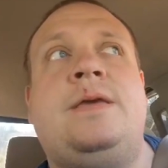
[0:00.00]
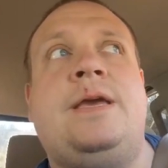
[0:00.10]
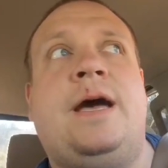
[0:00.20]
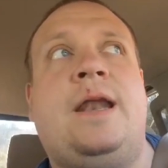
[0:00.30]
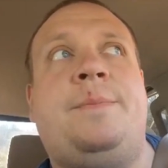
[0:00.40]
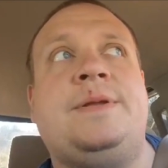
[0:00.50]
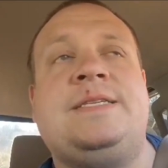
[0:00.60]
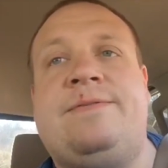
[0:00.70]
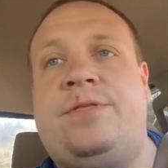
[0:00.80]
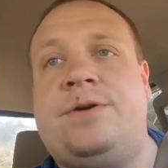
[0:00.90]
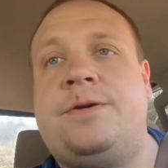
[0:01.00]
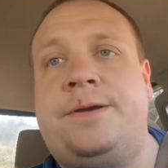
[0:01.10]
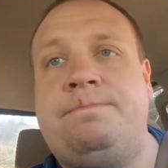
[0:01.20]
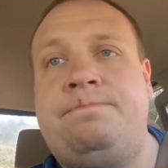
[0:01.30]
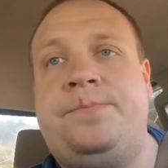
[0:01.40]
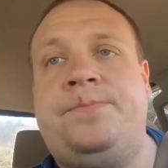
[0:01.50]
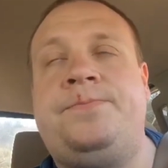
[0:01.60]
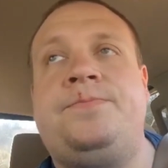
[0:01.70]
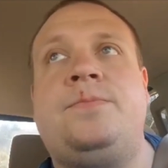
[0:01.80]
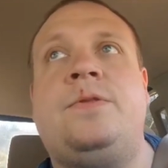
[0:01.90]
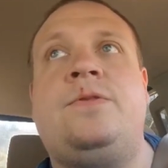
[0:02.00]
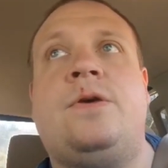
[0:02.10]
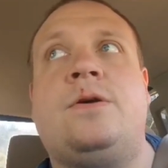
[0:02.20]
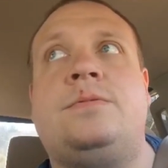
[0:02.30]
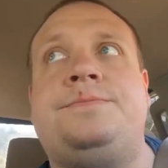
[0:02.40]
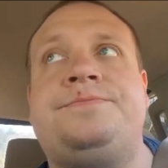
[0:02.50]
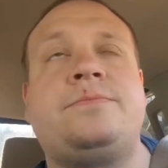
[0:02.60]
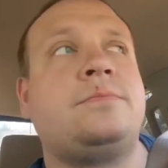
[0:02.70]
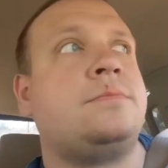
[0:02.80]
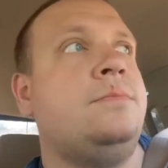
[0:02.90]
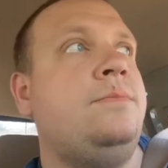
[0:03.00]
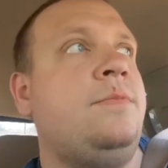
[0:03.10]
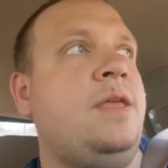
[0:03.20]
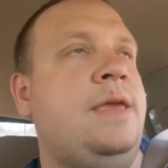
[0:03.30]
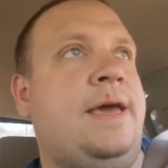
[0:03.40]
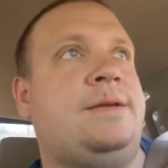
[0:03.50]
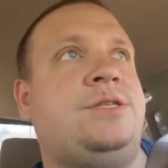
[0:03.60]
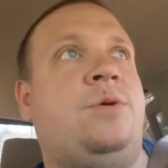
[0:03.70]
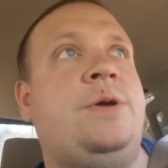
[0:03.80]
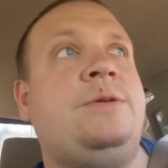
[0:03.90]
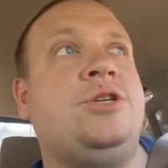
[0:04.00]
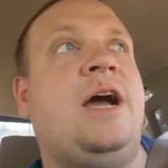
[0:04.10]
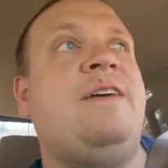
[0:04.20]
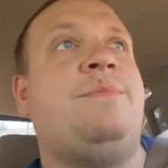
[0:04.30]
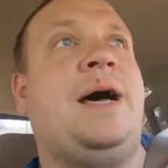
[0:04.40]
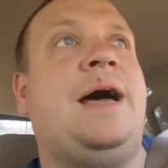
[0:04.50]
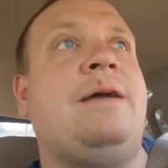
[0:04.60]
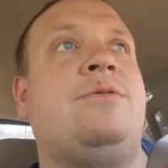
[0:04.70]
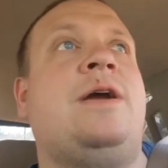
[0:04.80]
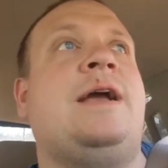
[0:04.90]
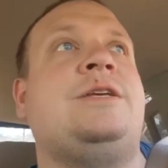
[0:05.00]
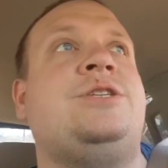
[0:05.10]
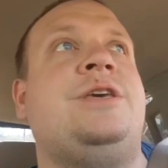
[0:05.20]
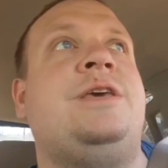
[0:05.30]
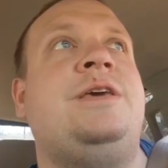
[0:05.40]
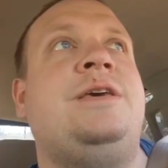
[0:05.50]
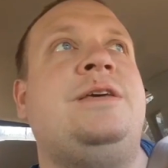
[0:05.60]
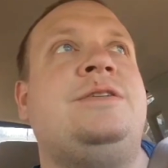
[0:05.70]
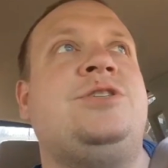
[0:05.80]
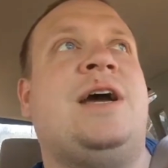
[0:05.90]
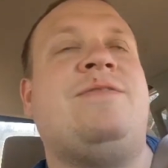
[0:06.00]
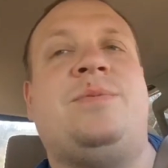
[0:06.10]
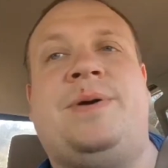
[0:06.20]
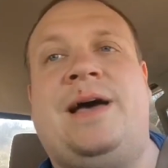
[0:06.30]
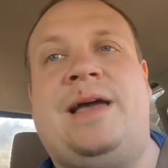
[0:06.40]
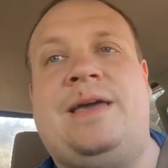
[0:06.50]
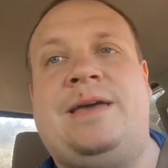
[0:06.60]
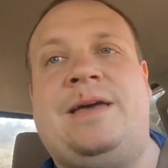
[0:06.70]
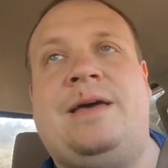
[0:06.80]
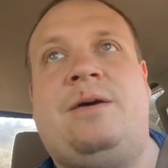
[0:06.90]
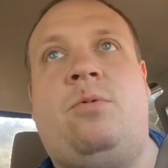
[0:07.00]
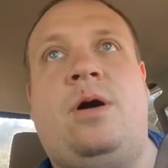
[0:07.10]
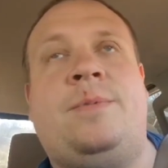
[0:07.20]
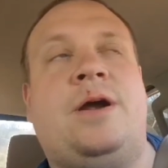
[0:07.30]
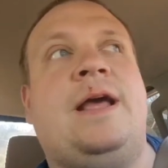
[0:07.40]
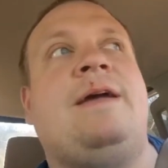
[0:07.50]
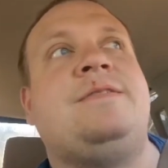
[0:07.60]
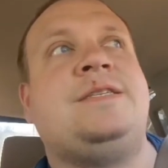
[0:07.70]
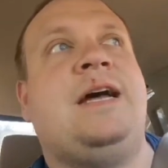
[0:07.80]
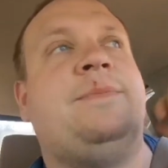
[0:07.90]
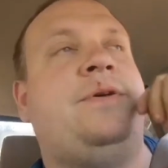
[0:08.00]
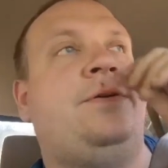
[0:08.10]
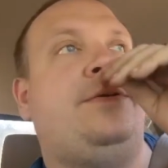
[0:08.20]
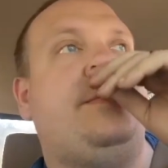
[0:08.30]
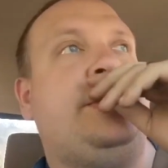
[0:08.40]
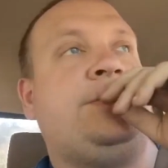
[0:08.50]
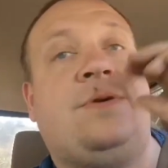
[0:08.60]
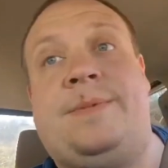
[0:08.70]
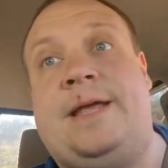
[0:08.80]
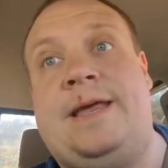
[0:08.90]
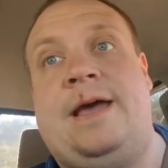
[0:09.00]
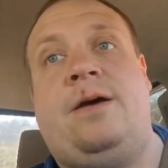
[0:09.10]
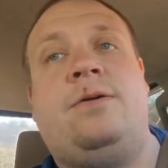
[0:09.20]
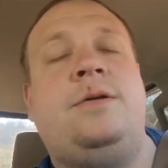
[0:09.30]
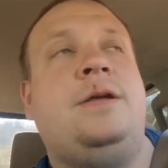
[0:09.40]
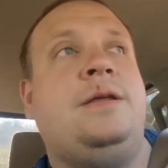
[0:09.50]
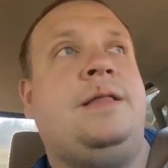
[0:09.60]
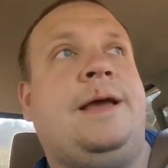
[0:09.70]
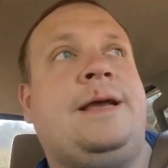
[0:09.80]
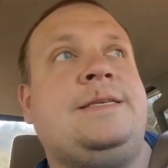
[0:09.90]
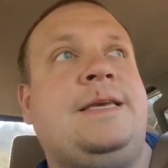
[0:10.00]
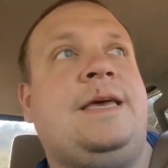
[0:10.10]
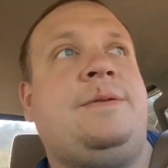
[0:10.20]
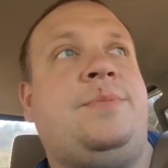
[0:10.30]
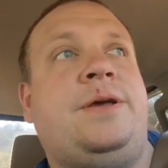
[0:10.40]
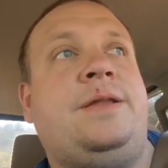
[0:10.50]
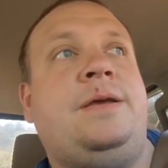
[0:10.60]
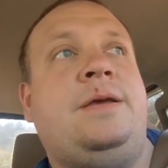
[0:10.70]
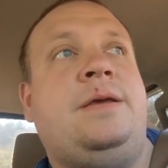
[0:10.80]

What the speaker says: He got up at 7:30. So, yeah, so we drive by. We're actually driving by Walmart. I had to stop here. That's where I'm at now, like I said, but